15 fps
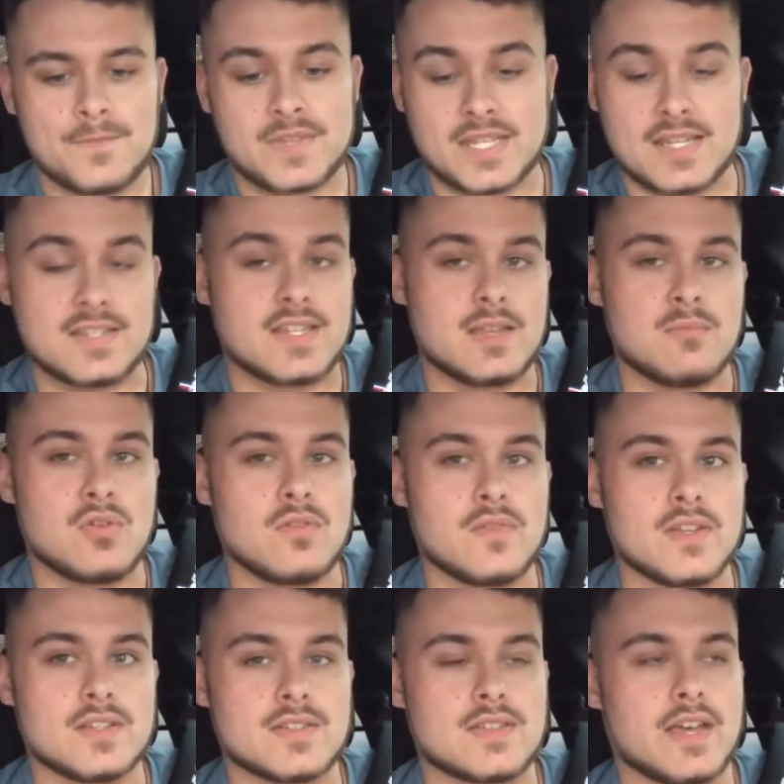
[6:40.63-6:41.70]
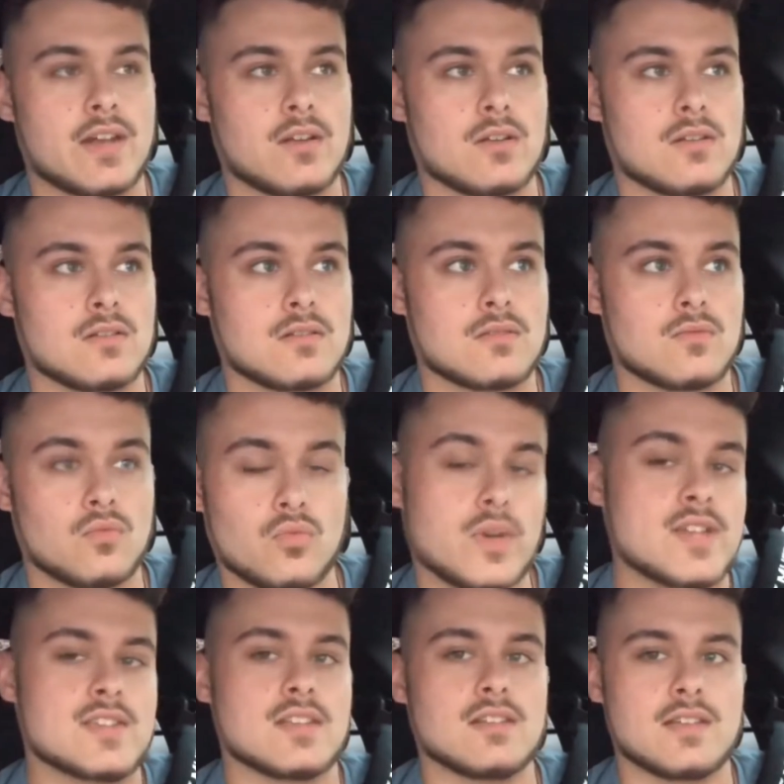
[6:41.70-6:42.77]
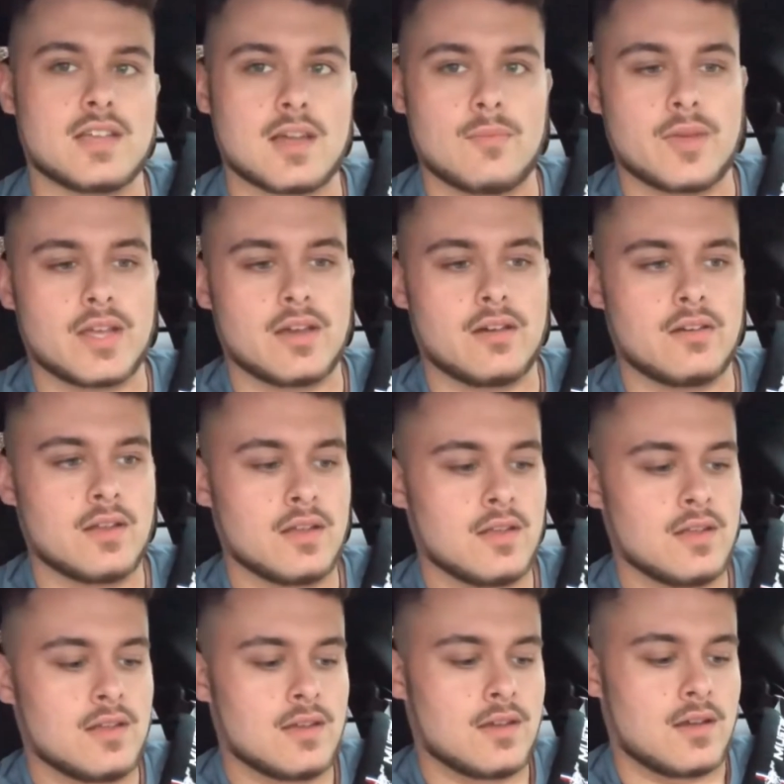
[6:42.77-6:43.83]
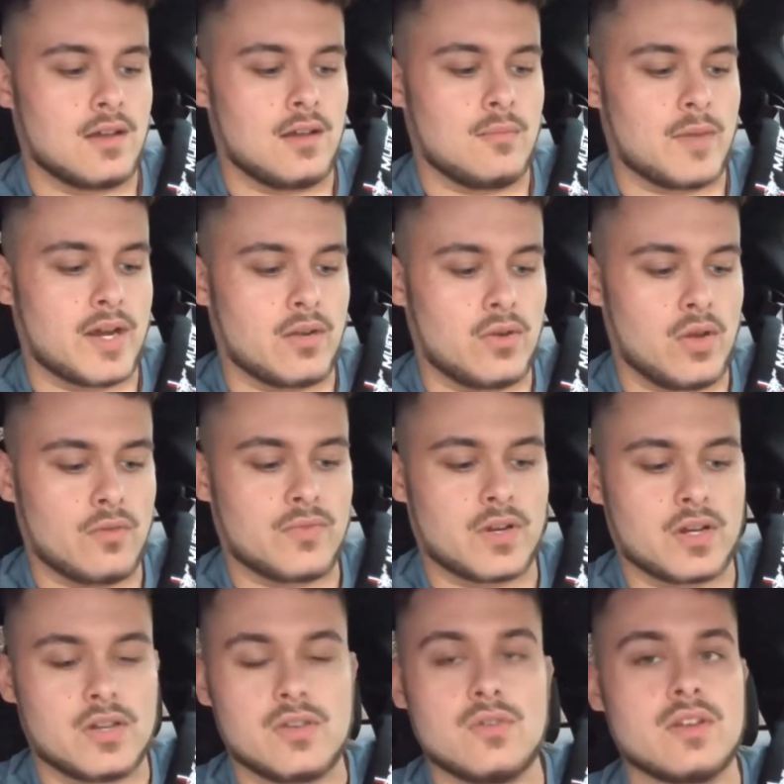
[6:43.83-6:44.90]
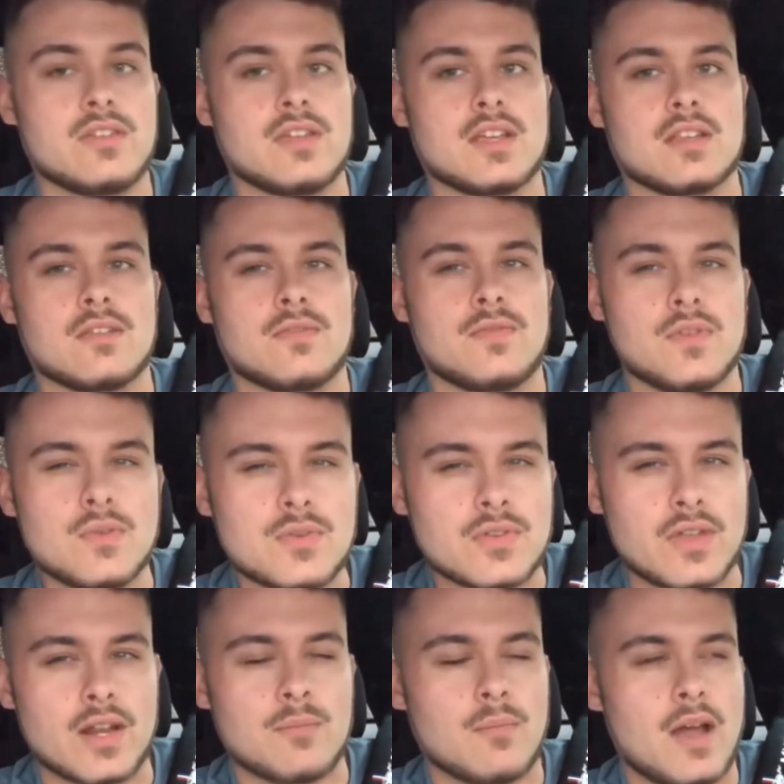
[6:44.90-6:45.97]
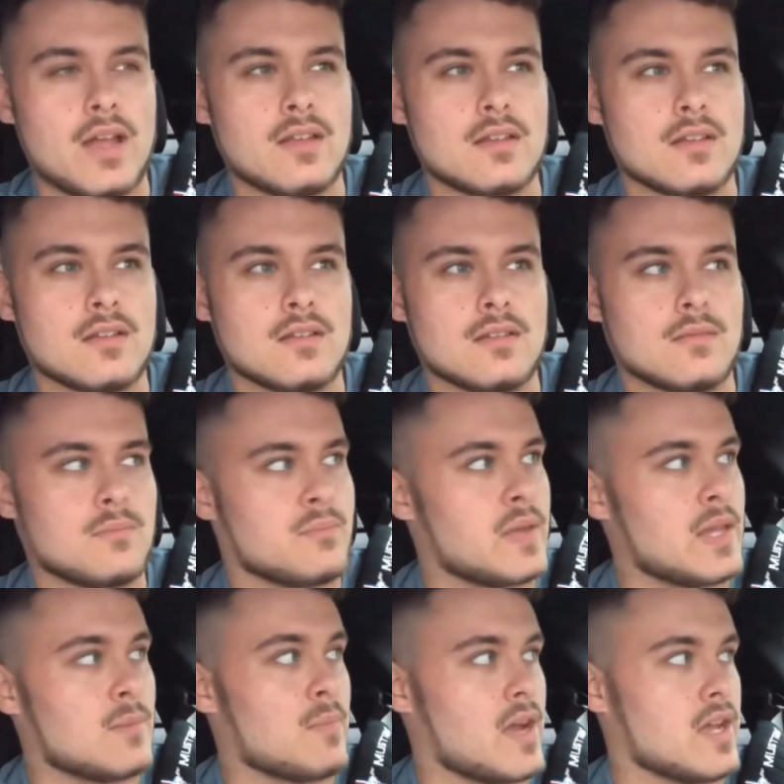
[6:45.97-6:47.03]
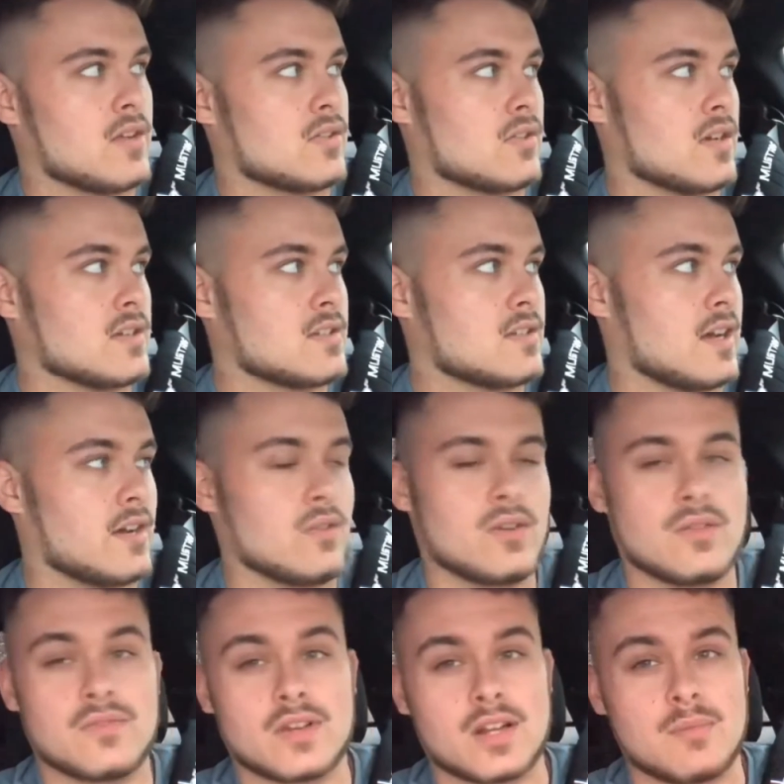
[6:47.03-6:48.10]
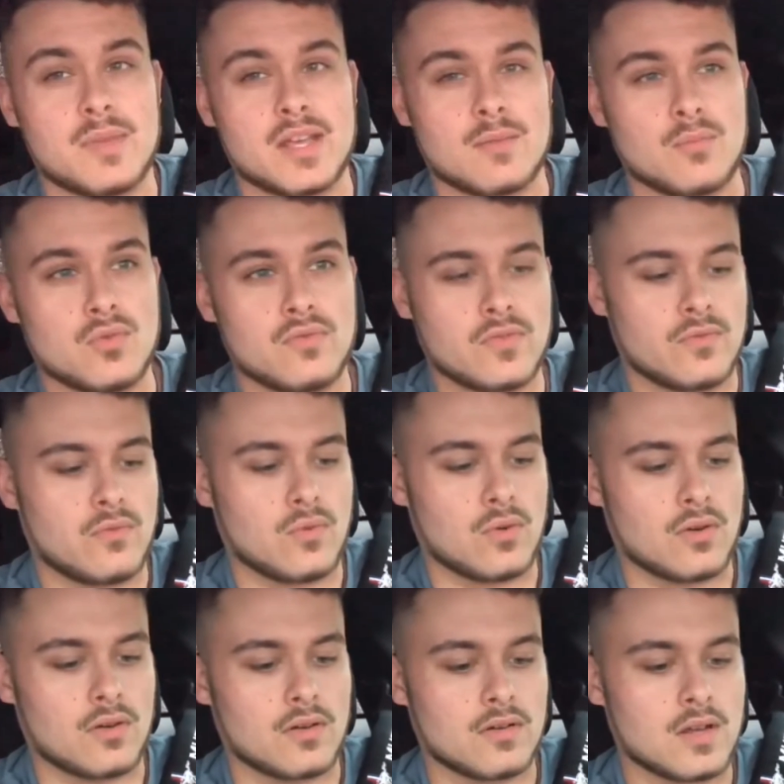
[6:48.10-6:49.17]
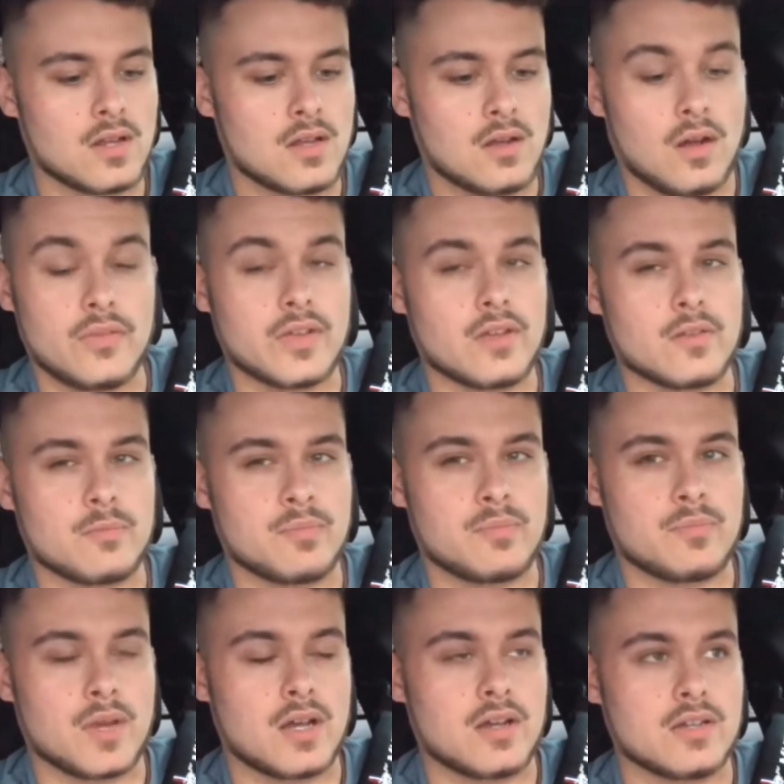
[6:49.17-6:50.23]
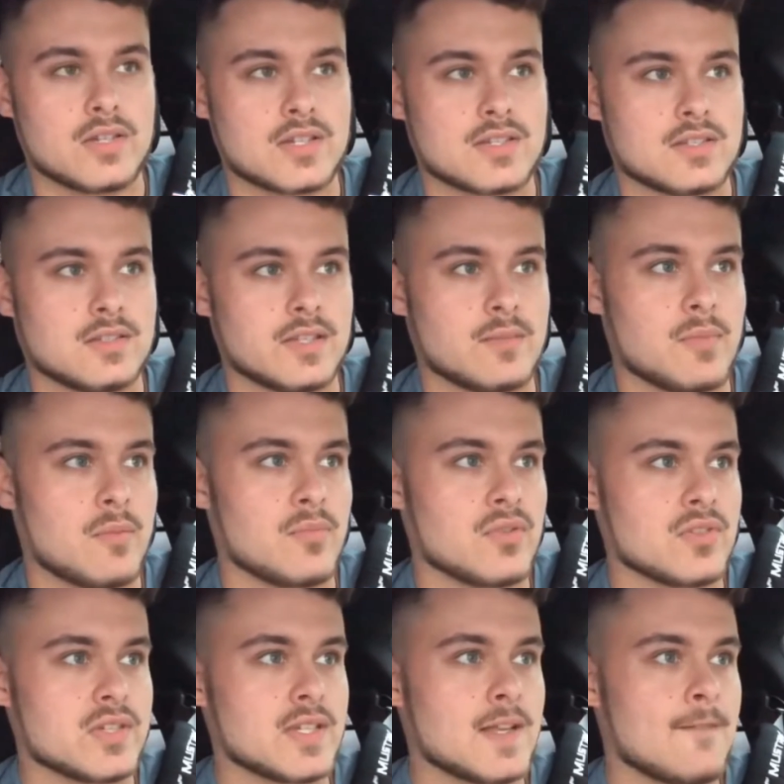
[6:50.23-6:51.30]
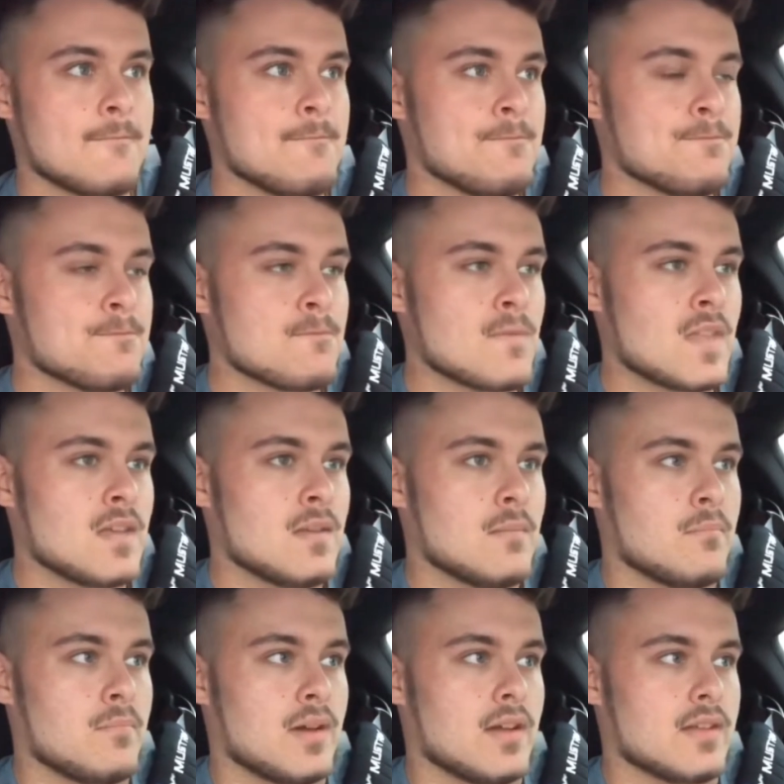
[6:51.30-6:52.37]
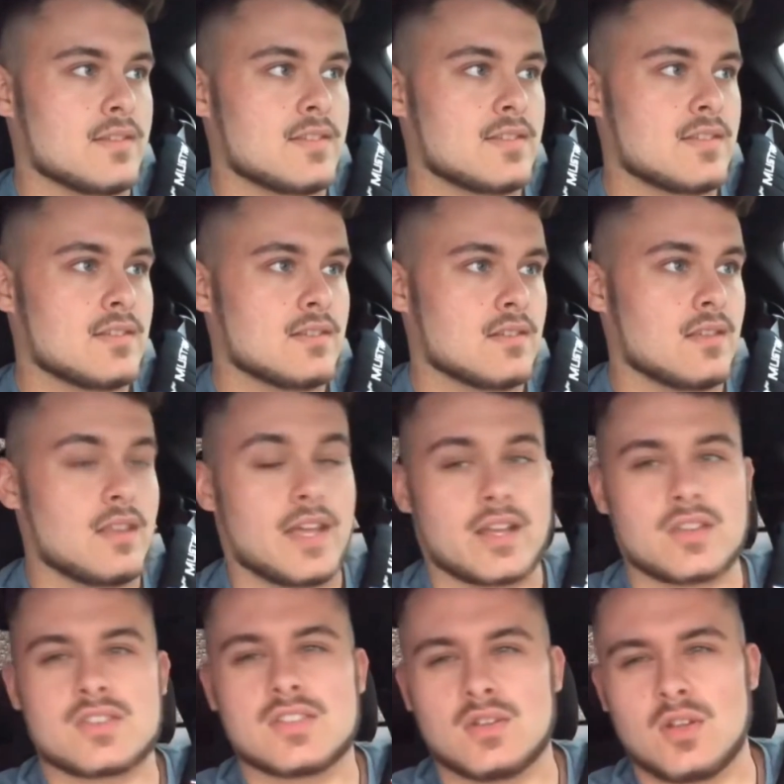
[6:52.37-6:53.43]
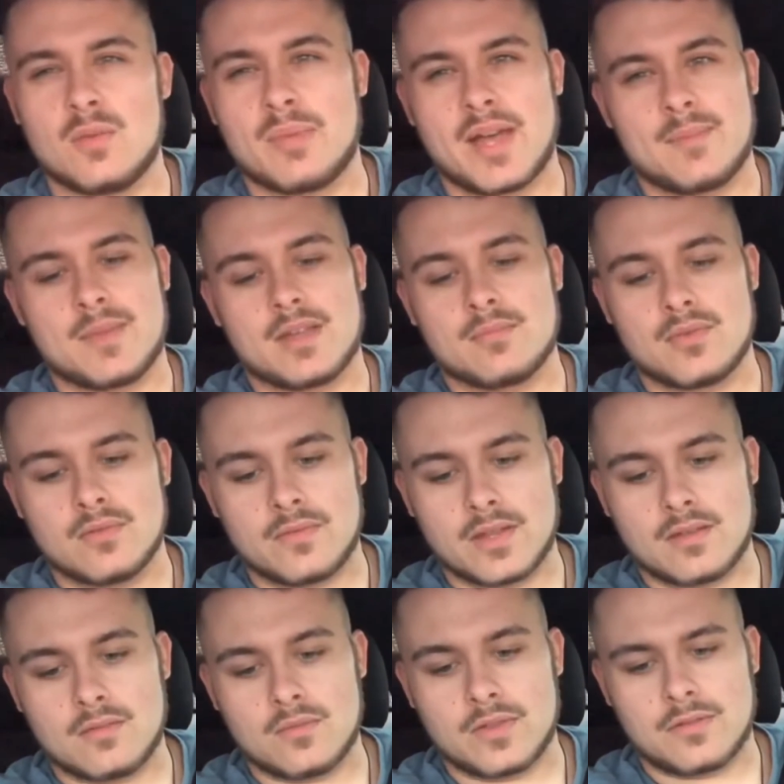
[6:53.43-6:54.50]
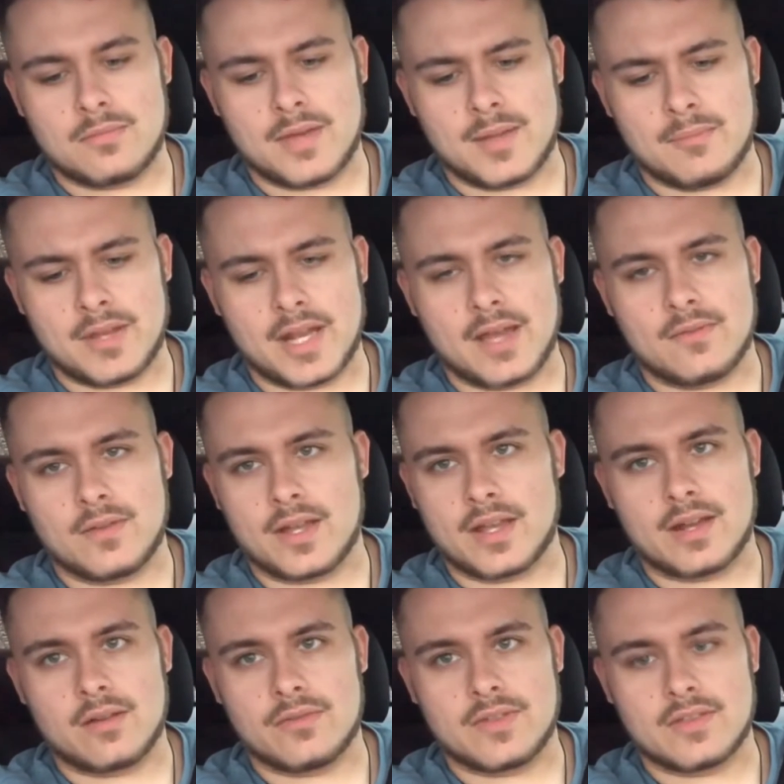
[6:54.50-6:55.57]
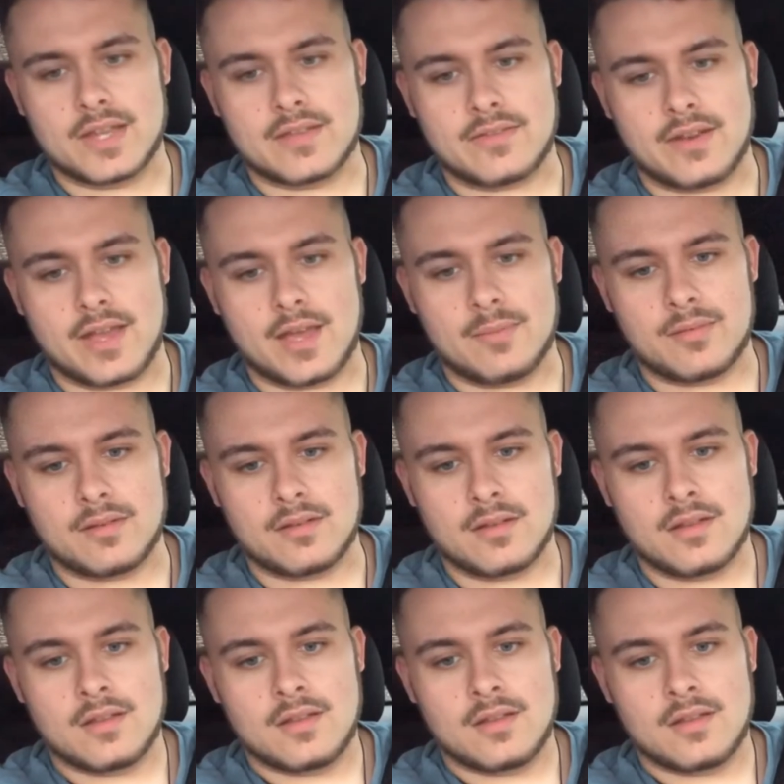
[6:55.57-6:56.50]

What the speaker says: DC movies that are recently coming out. I don't know if they're going to do anything in the future that it might pique my interest. I don't know if they're going to make a movie for all the other Justice League members, but like a solo Batman movie with Ben Affleck, I don't think that's going to happen.